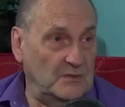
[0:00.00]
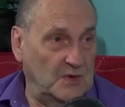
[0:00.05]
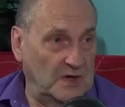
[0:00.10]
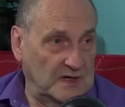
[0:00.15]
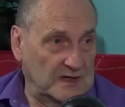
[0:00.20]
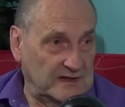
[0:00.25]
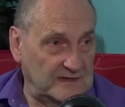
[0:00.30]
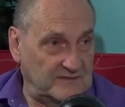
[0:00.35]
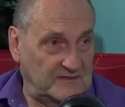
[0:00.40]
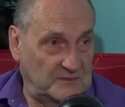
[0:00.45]

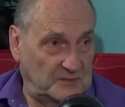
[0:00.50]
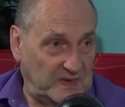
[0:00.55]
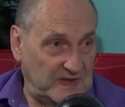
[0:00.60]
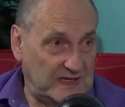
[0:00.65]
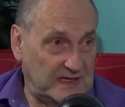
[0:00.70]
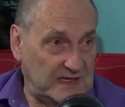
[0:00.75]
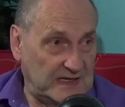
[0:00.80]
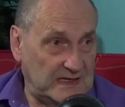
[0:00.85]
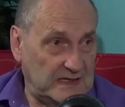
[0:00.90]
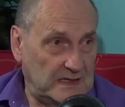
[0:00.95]
wanted to
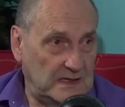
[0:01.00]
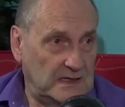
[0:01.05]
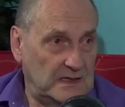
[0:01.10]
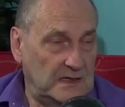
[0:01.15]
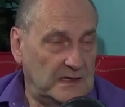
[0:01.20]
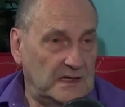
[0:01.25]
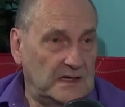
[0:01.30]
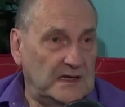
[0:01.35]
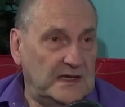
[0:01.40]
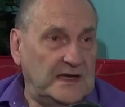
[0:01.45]
be.
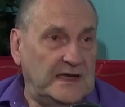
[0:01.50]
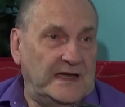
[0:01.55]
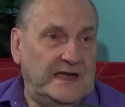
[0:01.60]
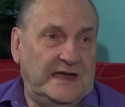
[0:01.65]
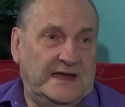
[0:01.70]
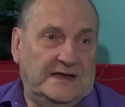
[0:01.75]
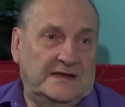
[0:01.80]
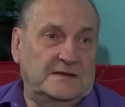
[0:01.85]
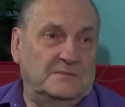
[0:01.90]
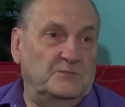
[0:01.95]
Sure.
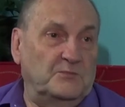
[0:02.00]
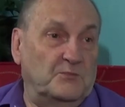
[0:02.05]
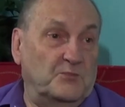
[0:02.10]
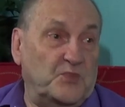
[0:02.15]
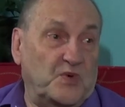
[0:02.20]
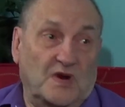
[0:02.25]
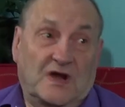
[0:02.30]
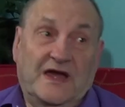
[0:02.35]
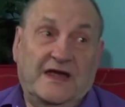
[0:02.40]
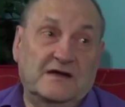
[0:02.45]
And
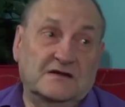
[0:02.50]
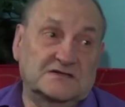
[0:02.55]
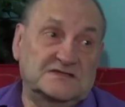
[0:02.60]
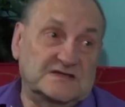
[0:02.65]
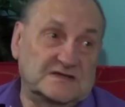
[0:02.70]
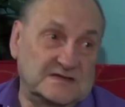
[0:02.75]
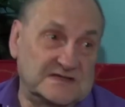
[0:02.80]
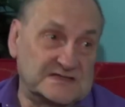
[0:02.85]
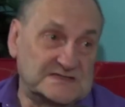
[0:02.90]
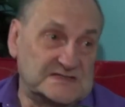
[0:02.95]
prior
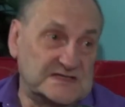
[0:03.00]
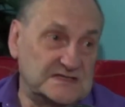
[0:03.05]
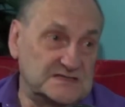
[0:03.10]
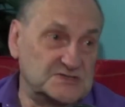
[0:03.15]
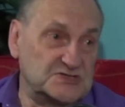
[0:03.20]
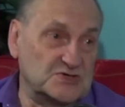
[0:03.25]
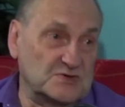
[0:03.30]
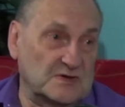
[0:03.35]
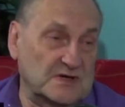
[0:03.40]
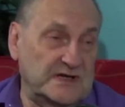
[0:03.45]
to his
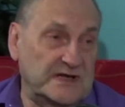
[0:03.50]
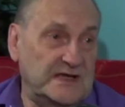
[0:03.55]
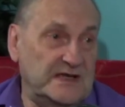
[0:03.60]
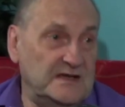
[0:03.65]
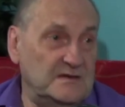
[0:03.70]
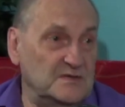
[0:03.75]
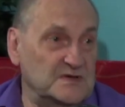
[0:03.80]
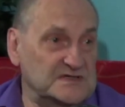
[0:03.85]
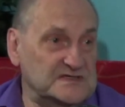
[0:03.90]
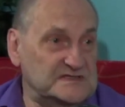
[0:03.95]
injury,
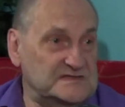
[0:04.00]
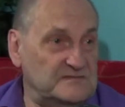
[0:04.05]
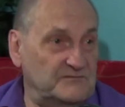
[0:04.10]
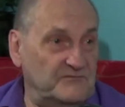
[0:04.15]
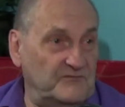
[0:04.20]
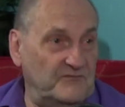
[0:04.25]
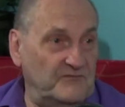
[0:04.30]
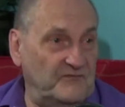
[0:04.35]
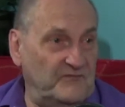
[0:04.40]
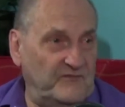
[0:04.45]
he was
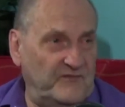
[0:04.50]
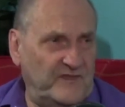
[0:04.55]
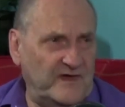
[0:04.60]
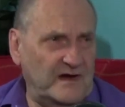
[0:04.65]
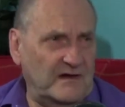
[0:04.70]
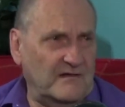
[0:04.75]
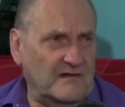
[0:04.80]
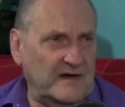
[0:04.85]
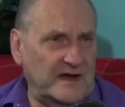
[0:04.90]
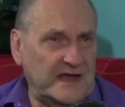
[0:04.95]

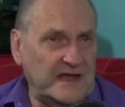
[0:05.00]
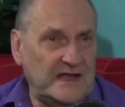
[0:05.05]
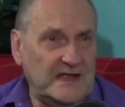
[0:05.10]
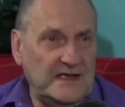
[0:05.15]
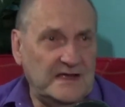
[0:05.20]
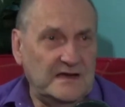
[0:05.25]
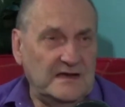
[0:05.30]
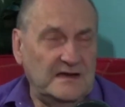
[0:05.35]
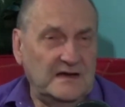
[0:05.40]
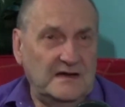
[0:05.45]
very
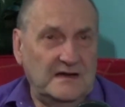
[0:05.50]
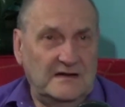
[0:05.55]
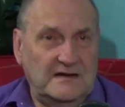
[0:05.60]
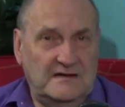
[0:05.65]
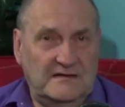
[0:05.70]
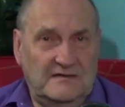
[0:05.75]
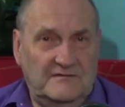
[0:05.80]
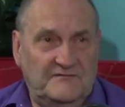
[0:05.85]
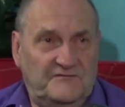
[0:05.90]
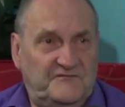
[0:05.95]

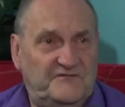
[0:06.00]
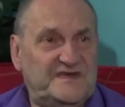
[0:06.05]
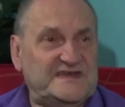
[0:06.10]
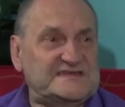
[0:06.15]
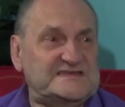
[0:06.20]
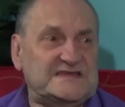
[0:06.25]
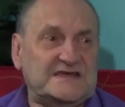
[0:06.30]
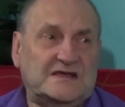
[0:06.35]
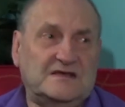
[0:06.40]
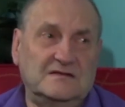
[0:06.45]

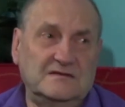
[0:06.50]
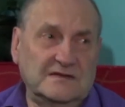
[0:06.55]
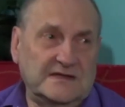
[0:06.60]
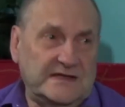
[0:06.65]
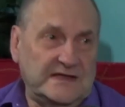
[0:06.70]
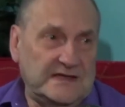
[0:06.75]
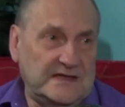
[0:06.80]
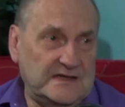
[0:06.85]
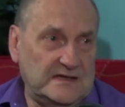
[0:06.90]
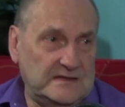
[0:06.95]

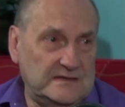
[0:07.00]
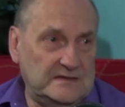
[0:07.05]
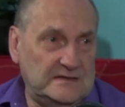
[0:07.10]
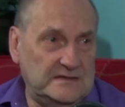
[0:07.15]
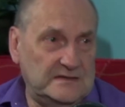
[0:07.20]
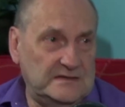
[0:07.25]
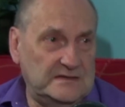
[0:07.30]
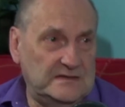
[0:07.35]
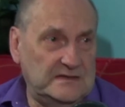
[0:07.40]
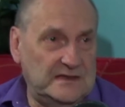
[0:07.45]
physically
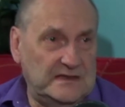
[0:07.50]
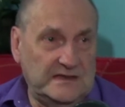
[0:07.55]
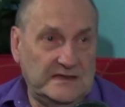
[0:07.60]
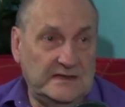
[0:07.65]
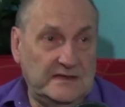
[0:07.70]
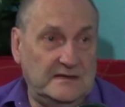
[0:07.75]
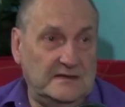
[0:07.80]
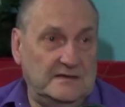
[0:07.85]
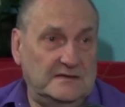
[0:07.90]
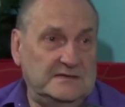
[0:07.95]
uh,
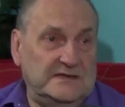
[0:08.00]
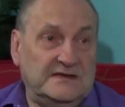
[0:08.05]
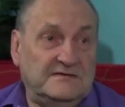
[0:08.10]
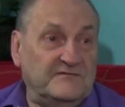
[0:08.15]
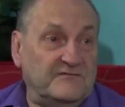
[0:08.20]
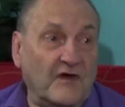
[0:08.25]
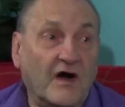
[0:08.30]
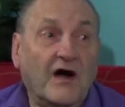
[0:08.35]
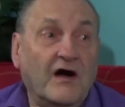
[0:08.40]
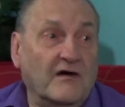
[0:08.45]

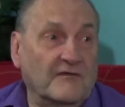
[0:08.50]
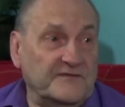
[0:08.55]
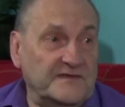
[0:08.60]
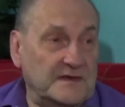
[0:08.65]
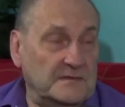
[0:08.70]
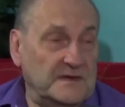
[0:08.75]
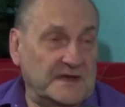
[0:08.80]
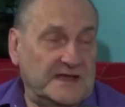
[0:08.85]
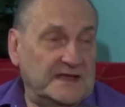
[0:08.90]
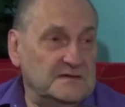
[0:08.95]
involved.
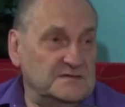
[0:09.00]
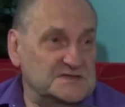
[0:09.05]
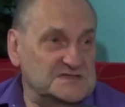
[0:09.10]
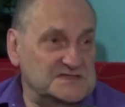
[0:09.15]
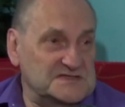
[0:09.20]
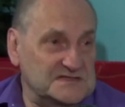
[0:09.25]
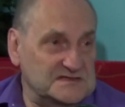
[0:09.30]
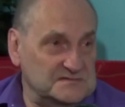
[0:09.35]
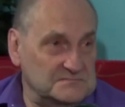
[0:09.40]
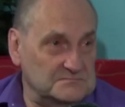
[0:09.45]
I mean, he was
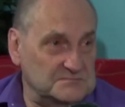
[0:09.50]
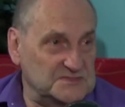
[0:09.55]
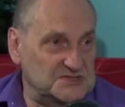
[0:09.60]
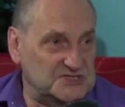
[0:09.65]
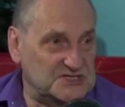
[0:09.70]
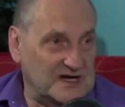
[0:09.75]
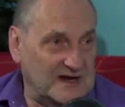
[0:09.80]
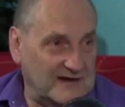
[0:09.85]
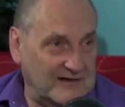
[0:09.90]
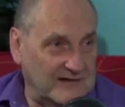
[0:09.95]
the
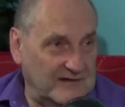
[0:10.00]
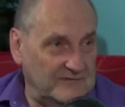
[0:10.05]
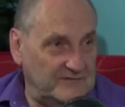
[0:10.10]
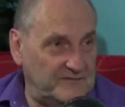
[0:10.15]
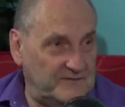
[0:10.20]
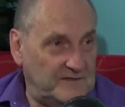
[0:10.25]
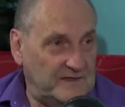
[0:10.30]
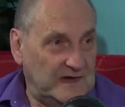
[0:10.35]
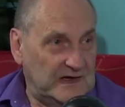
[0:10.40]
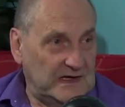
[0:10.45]

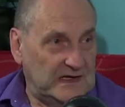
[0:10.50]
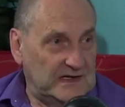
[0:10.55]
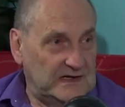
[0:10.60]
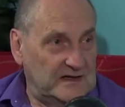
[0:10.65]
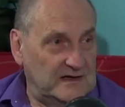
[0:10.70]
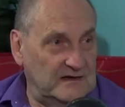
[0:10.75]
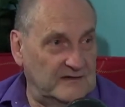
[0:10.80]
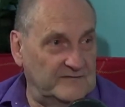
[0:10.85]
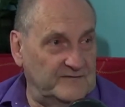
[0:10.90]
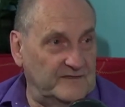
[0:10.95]
sheriff
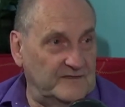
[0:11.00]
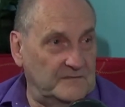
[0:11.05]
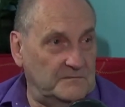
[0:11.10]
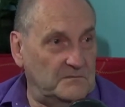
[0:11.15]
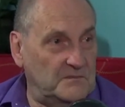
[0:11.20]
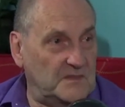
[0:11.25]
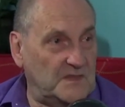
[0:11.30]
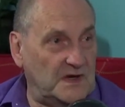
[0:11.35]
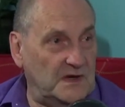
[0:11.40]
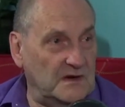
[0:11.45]
of the
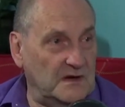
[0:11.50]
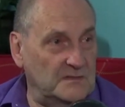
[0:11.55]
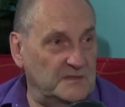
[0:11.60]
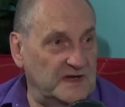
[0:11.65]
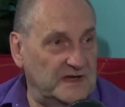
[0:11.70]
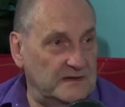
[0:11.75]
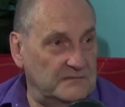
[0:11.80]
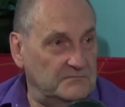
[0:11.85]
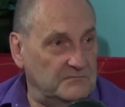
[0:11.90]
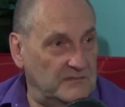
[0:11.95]

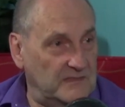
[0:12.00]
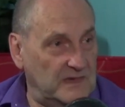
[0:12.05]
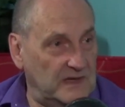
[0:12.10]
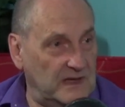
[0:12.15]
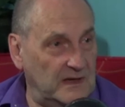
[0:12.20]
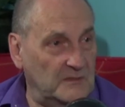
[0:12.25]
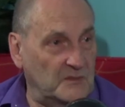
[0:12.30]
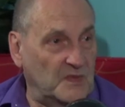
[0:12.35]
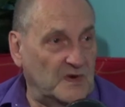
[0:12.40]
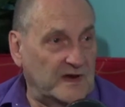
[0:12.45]
Carbon
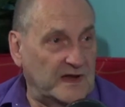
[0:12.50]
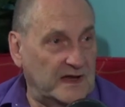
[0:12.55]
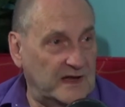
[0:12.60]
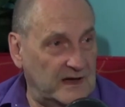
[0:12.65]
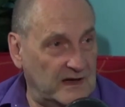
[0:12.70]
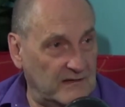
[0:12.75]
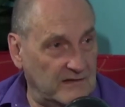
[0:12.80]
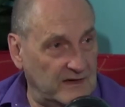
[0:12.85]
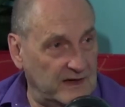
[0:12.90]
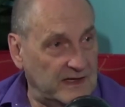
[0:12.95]
Emery
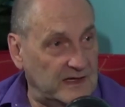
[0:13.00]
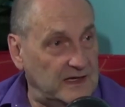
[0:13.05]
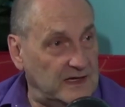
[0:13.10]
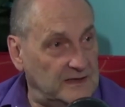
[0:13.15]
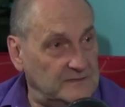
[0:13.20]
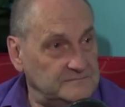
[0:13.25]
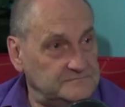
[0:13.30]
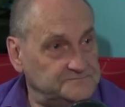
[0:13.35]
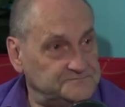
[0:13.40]
area.